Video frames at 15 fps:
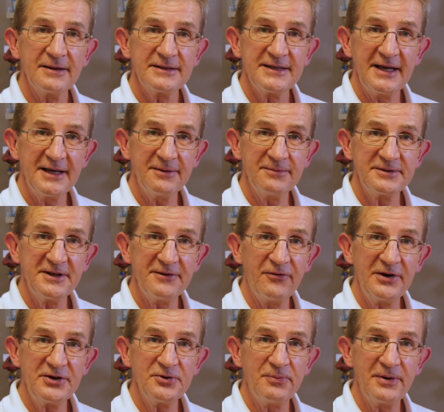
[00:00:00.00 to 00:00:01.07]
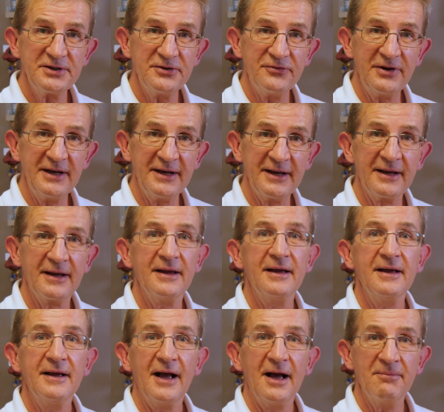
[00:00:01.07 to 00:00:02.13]
take a differential pressure reading,
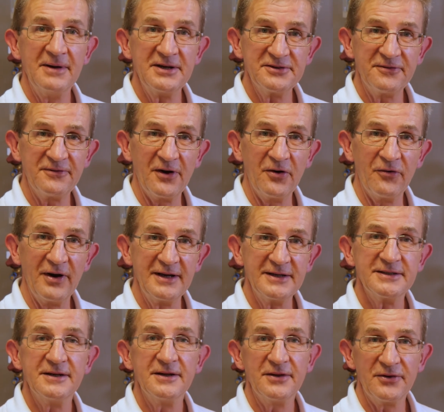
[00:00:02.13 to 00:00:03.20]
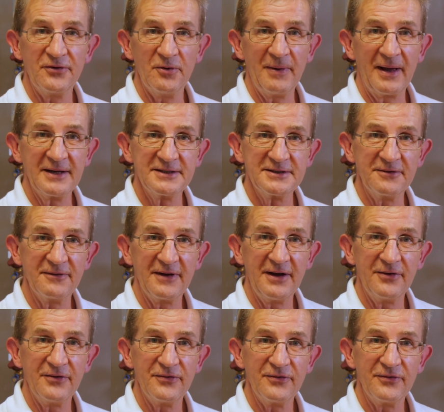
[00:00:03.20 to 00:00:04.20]
and measure flow rate through a balancing valve.